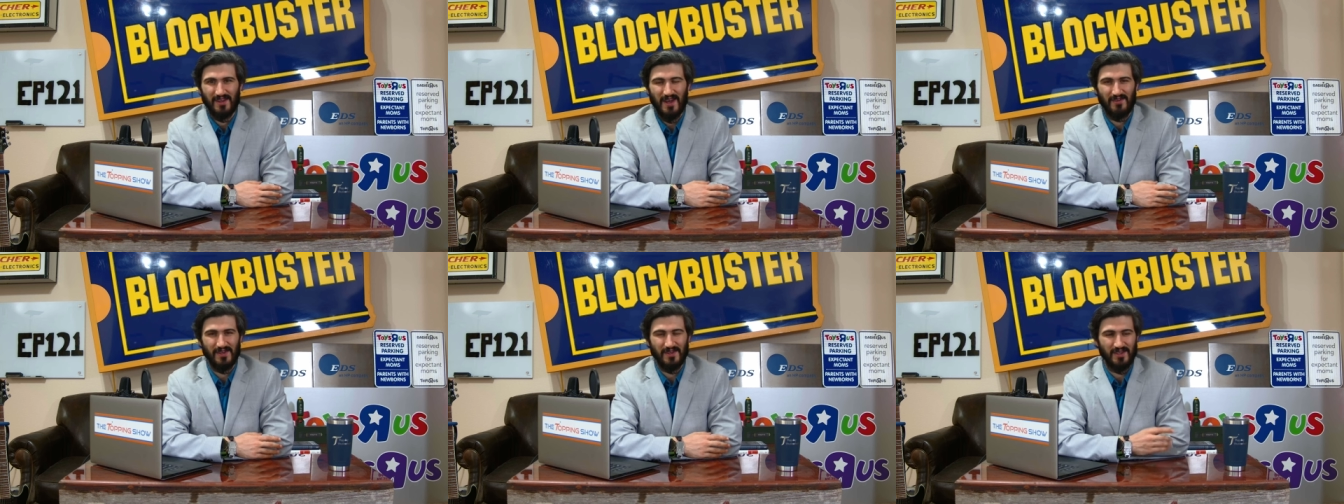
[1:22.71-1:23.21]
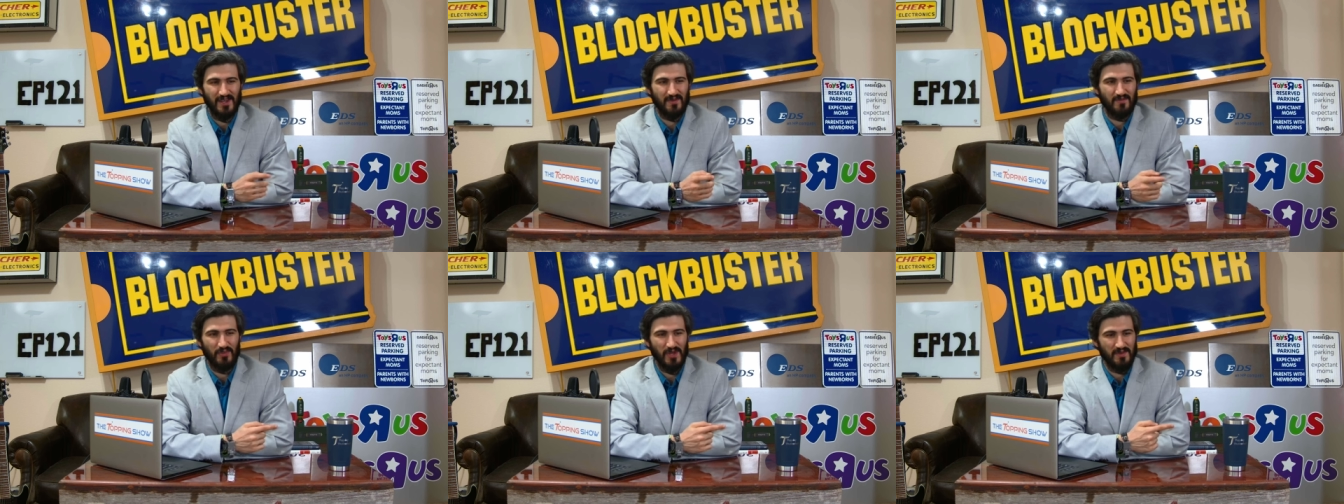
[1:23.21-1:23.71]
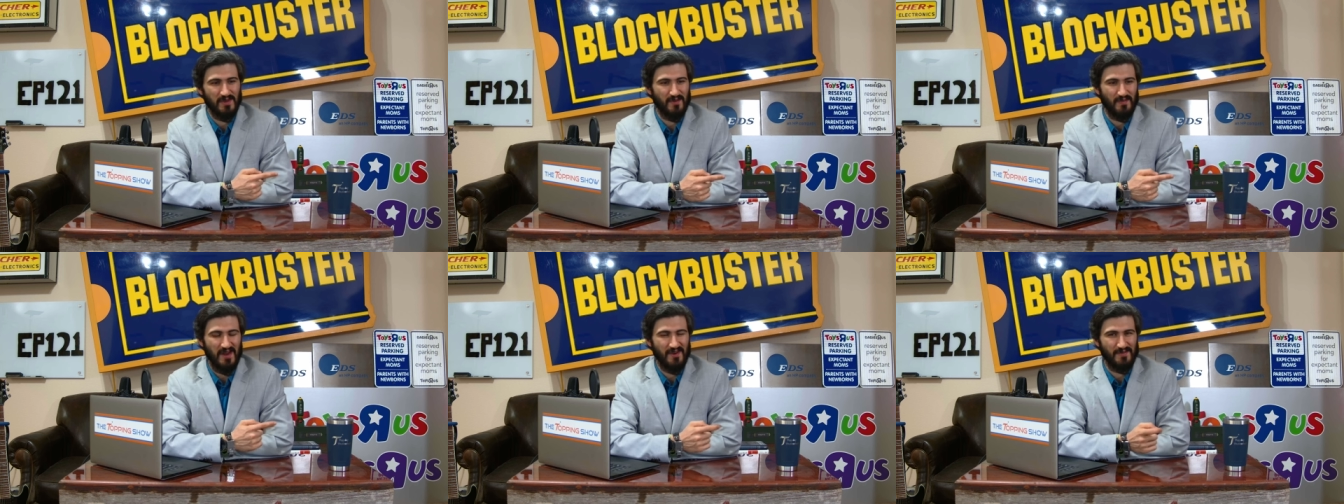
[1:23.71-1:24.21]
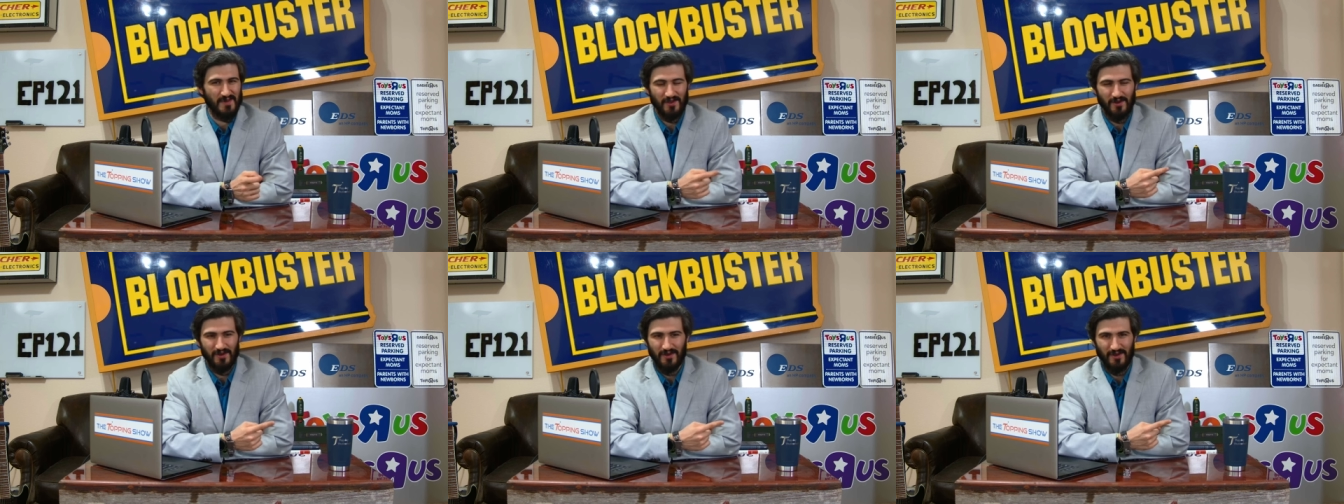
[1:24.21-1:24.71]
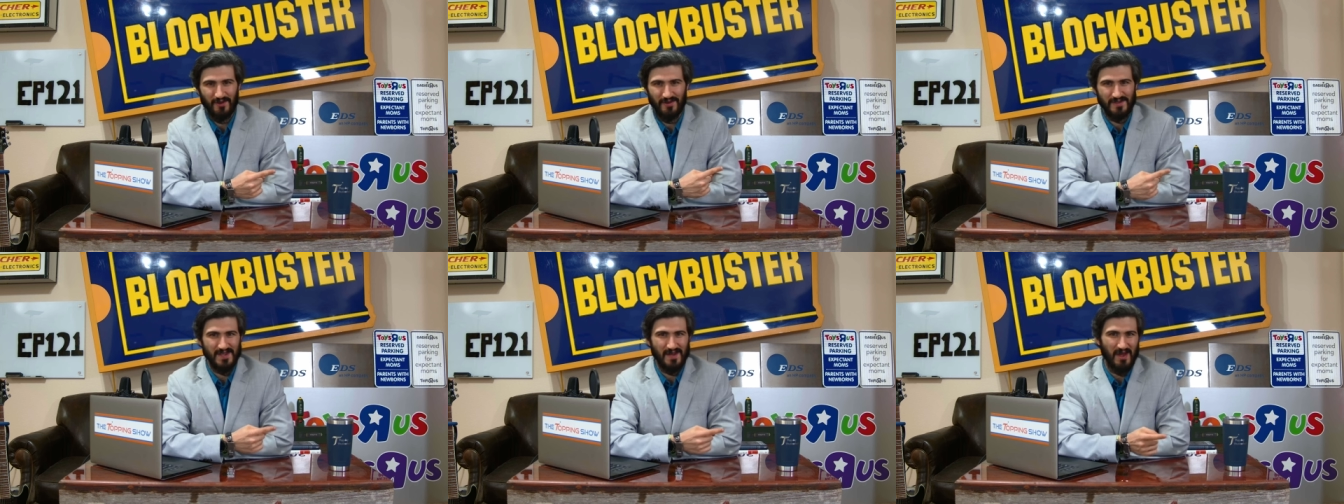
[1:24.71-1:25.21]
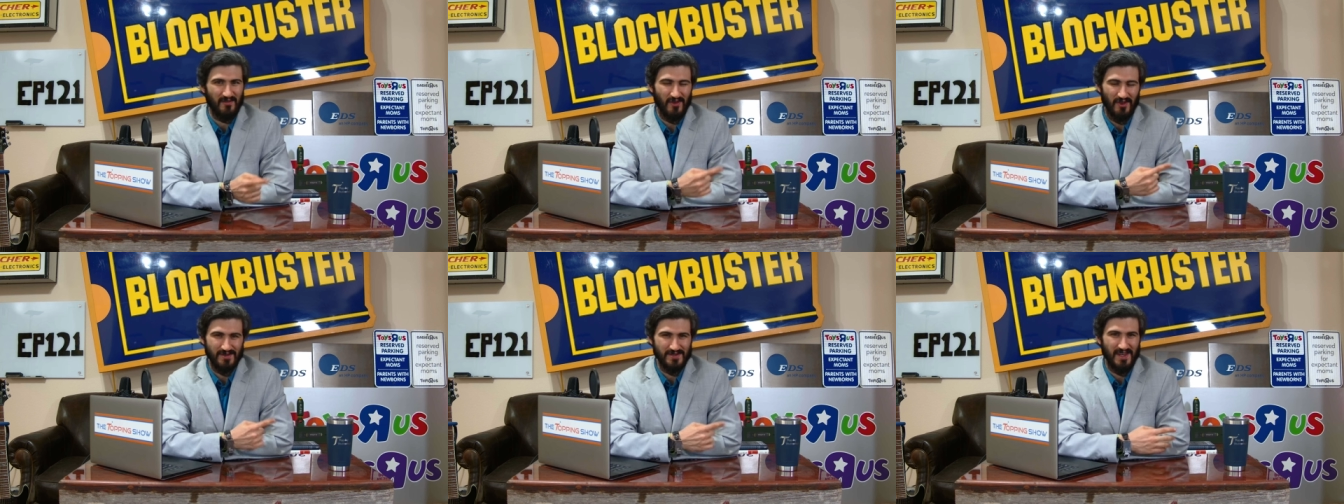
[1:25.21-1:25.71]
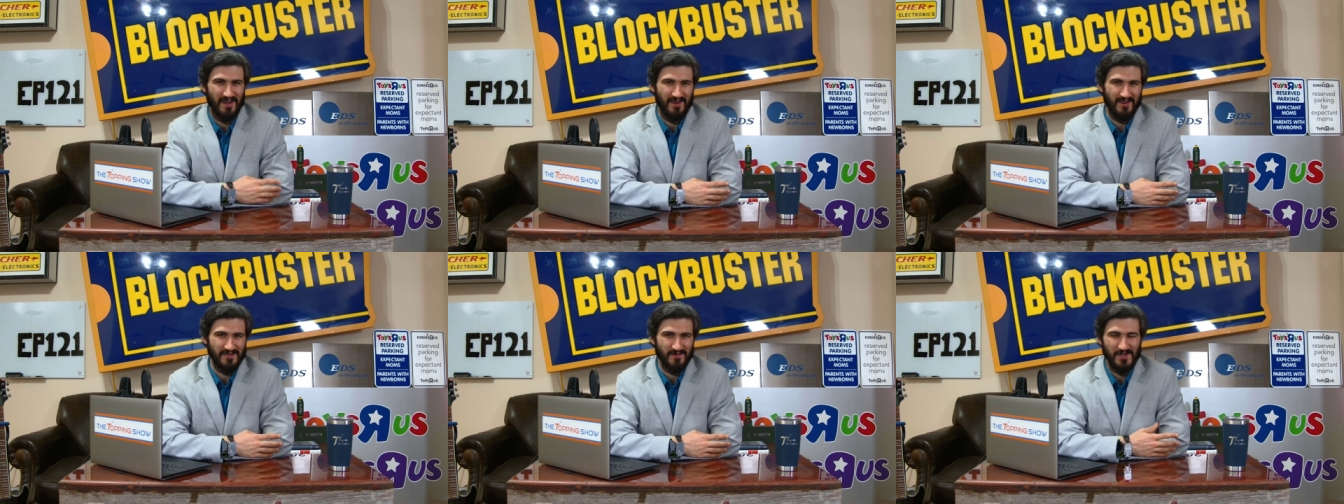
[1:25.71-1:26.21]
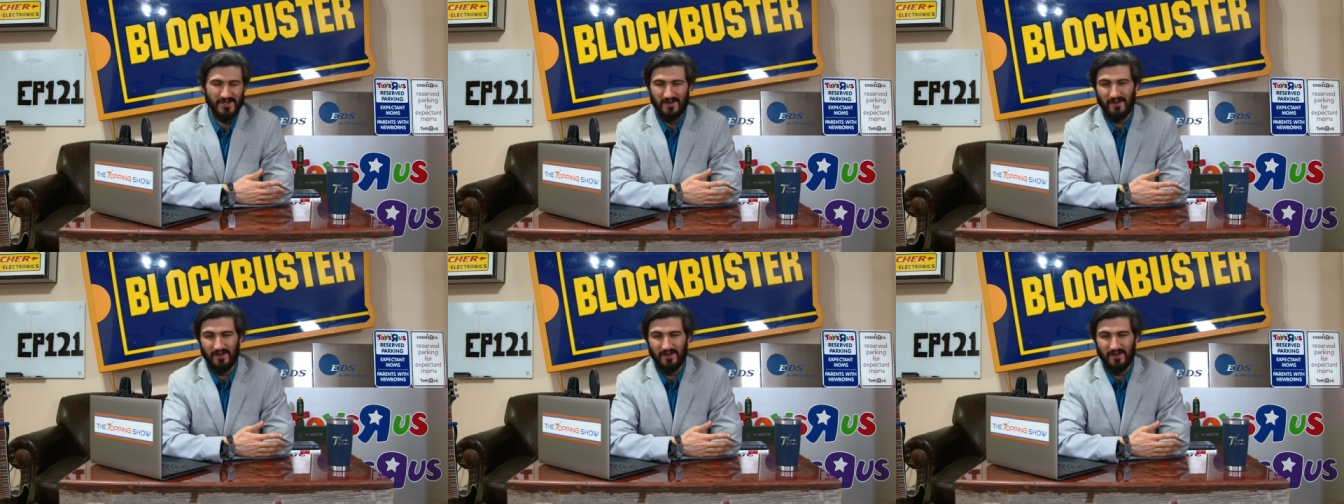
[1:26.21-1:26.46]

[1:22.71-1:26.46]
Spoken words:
kind of like a kid blaming their parent, be like, oh, no, it's not my fault, it was theirs, which,